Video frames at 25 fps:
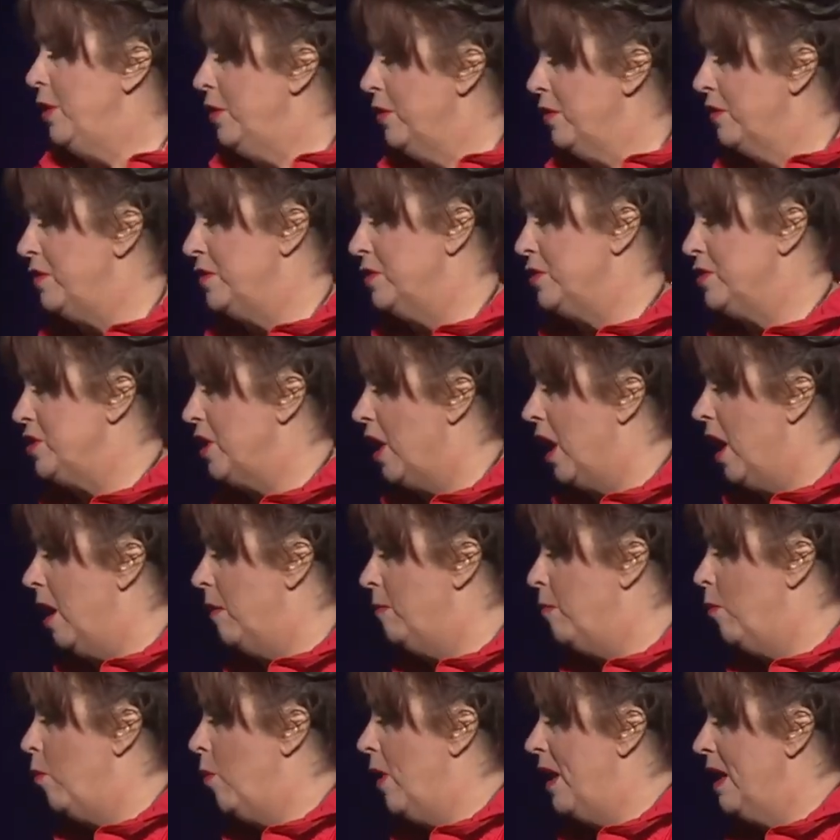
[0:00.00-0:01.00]
Beautiful
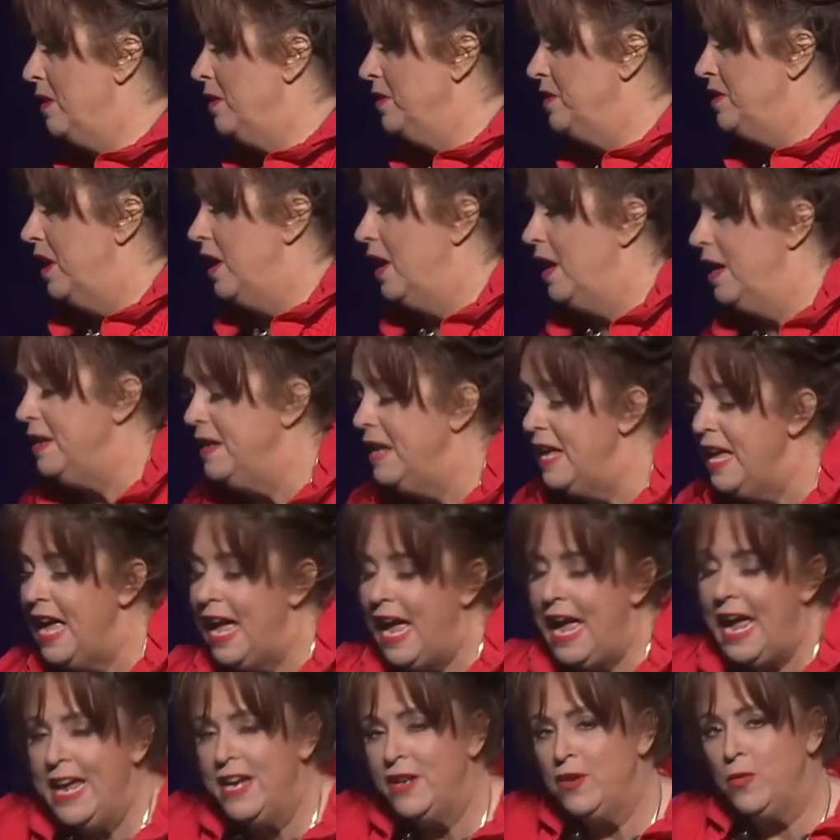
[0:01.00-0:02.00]
job, well done.
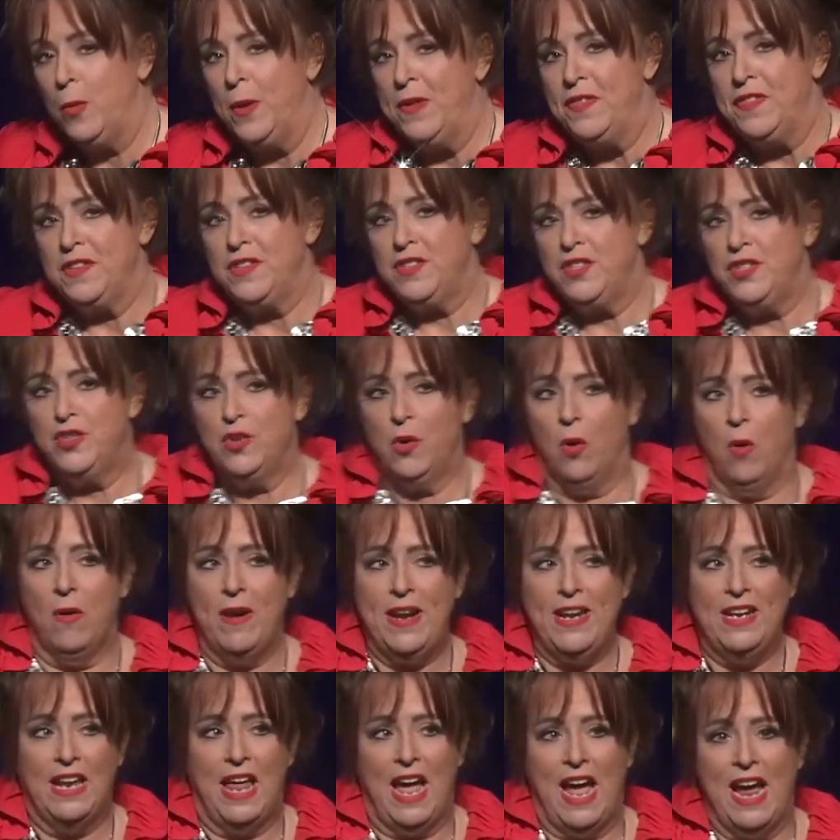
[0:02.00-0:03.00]
And with a
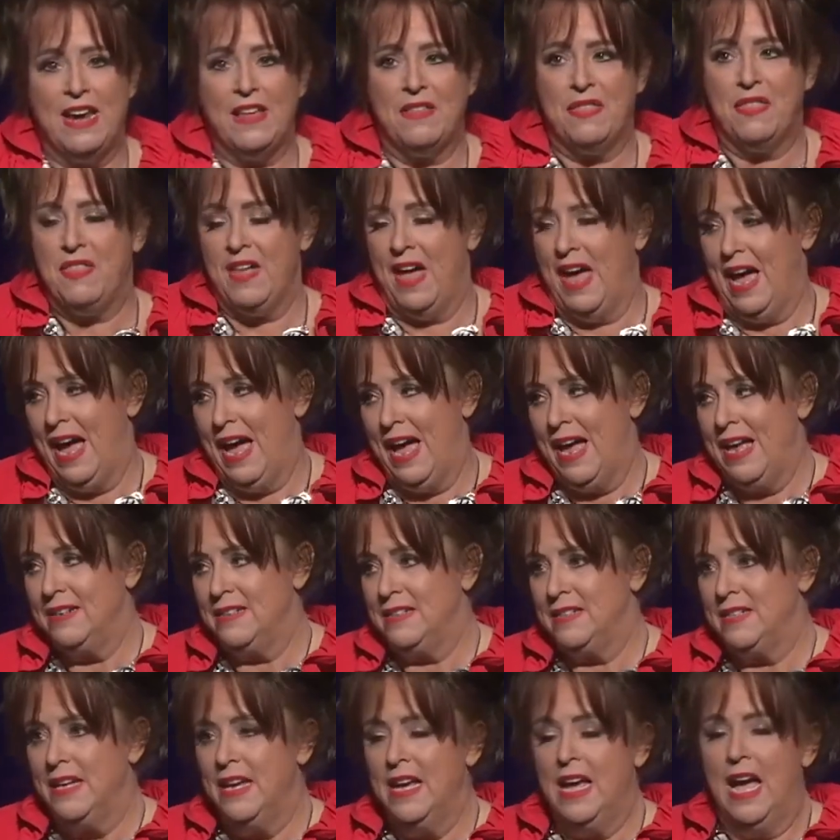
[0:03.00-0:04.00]
story like
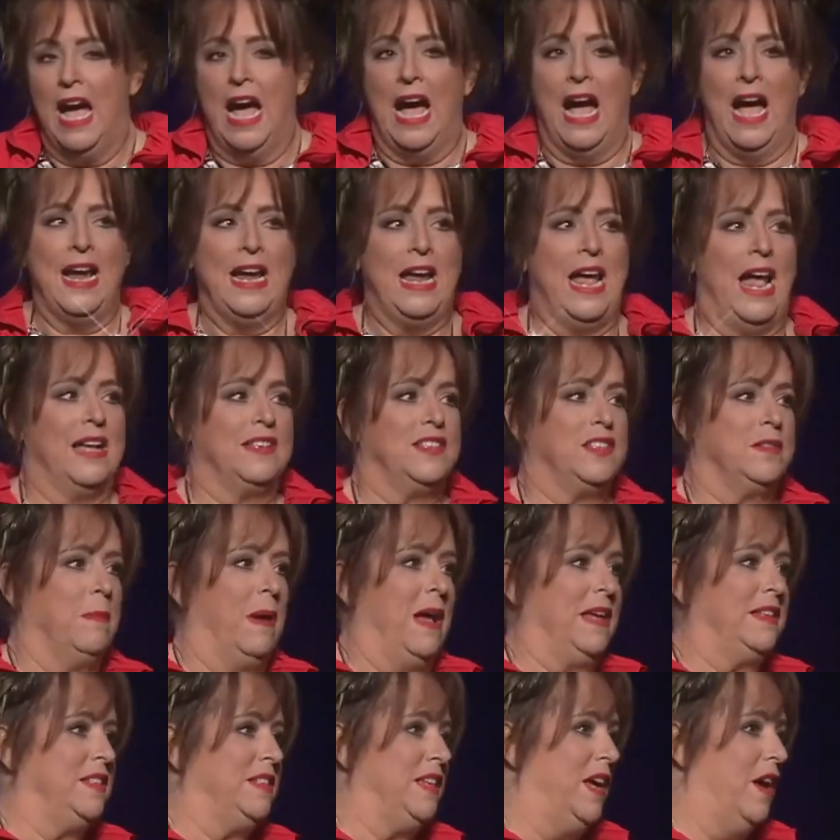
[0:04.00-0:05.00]
that, I
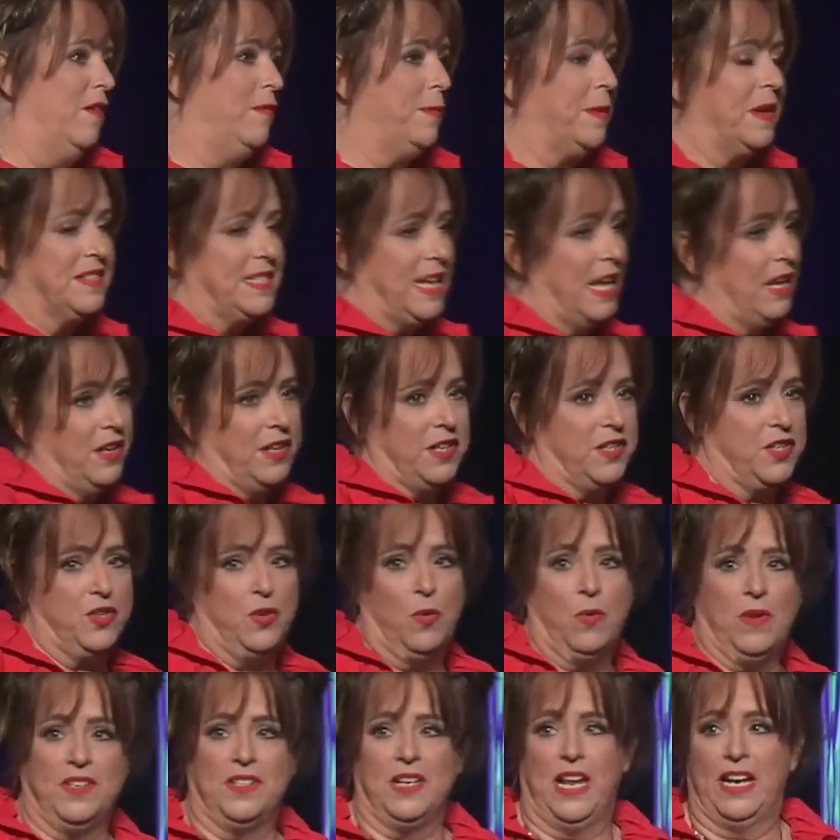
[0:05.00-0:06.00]
ask myself, because I look
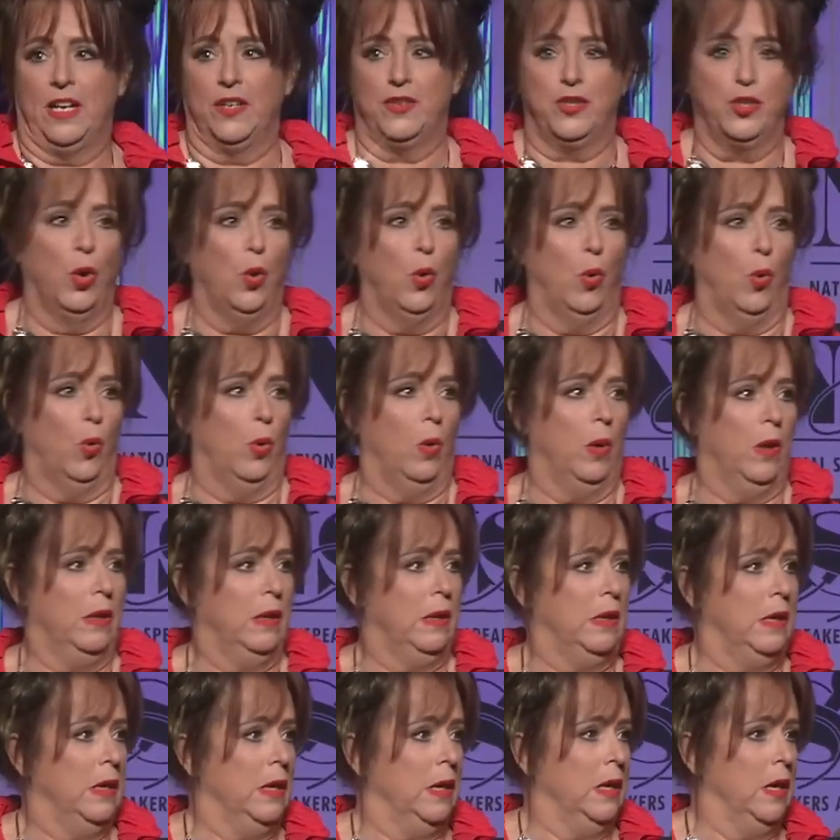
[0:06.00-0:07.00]
at stories like a tool.
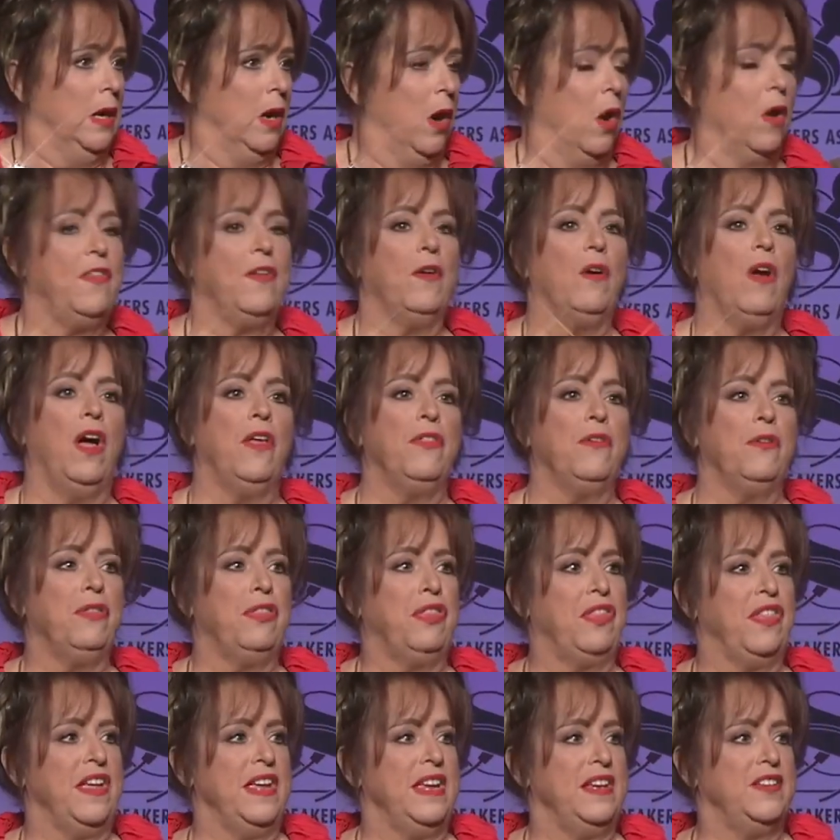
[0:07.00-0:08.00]
Are there
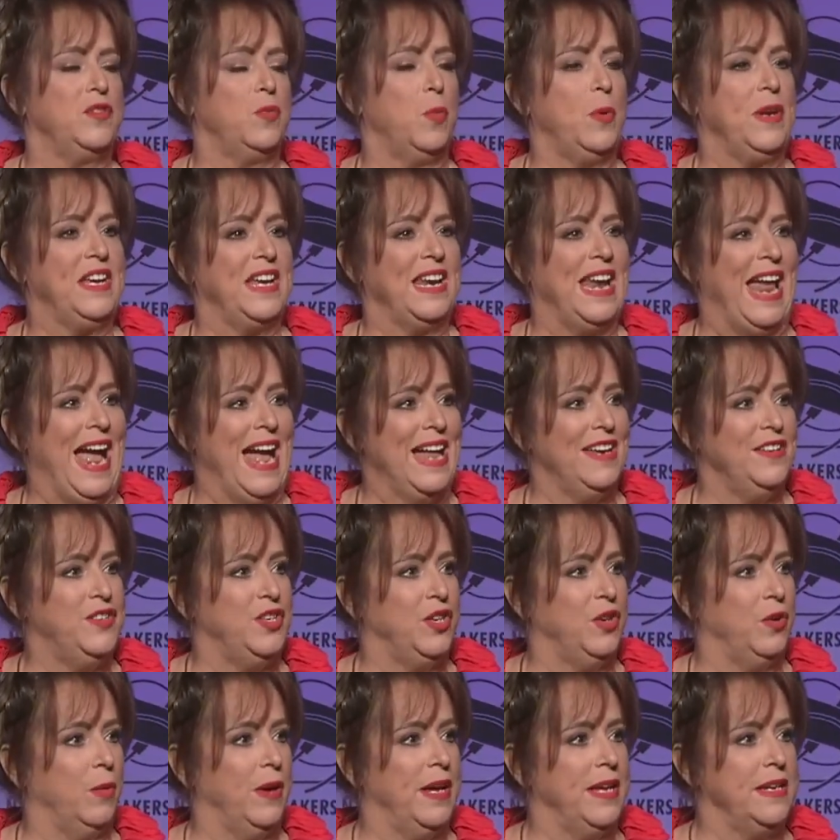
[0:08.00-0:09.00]
other things we could
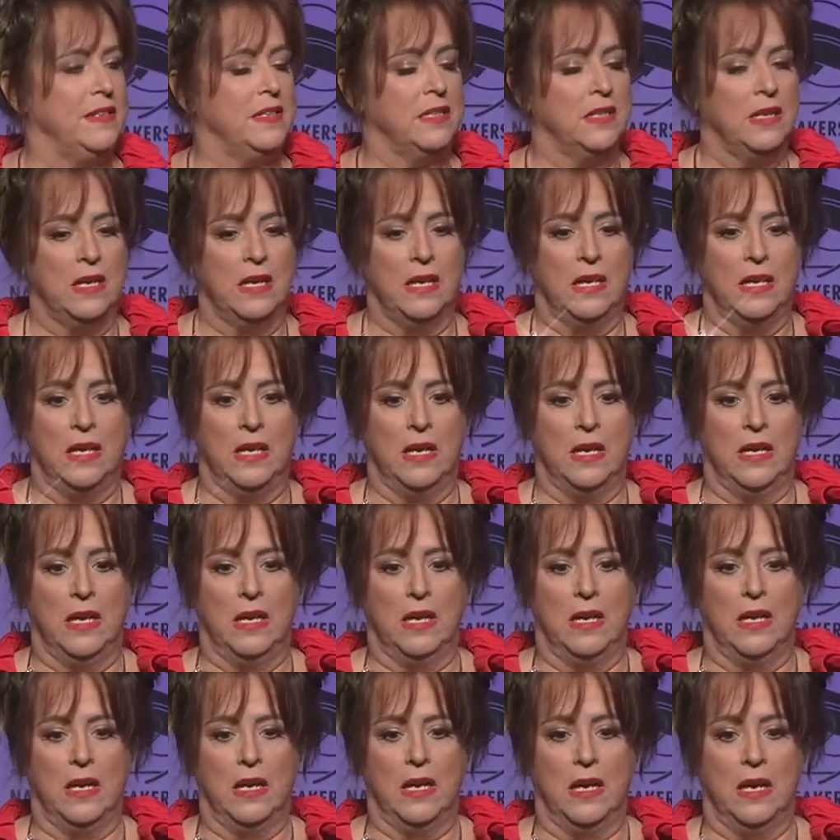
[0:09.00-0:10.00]
add to it
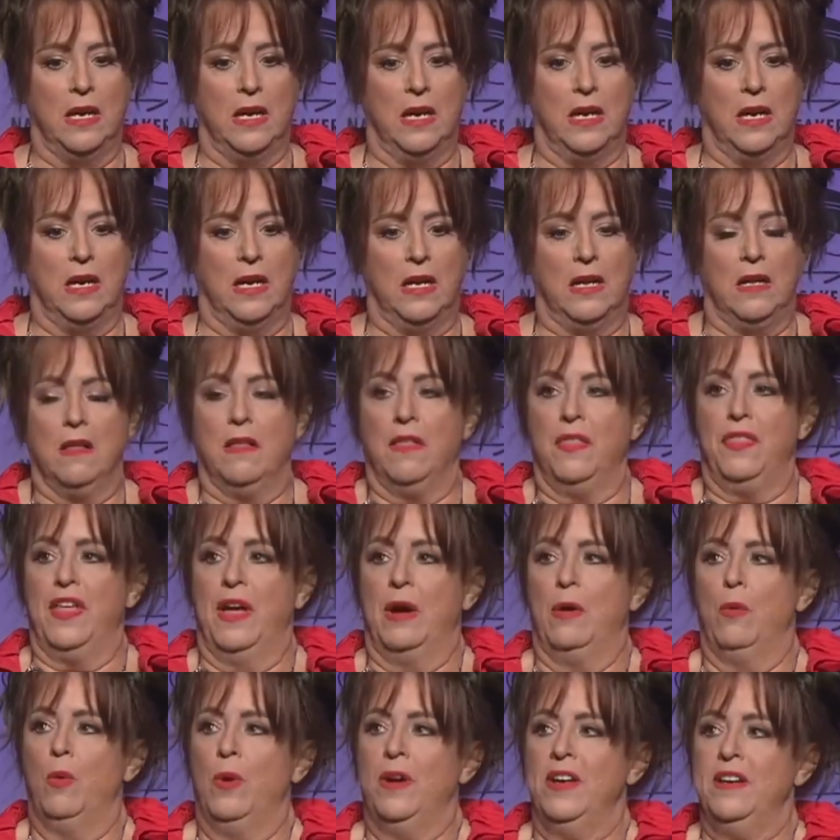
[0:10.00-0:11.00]

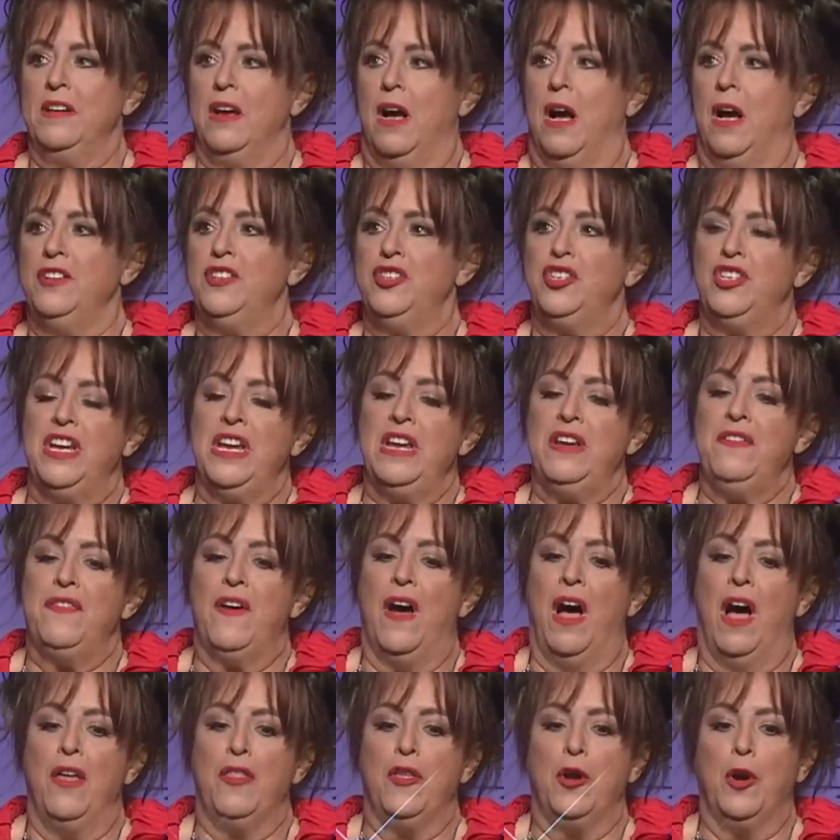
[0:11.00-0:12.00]
that would
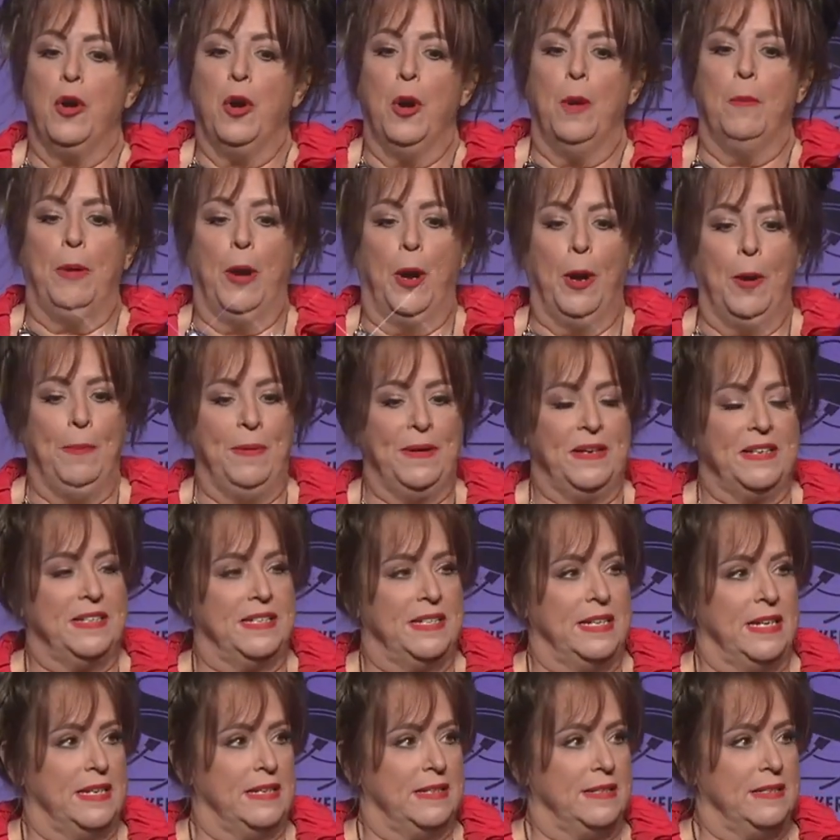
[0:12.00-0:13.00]
achieve other
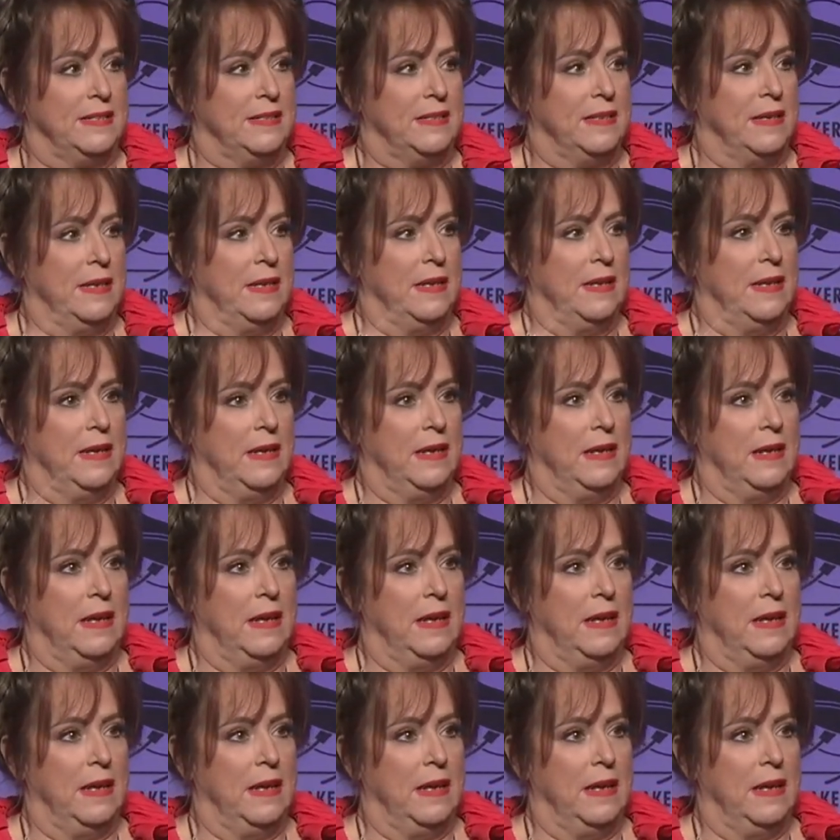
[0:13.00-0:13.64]
purposes?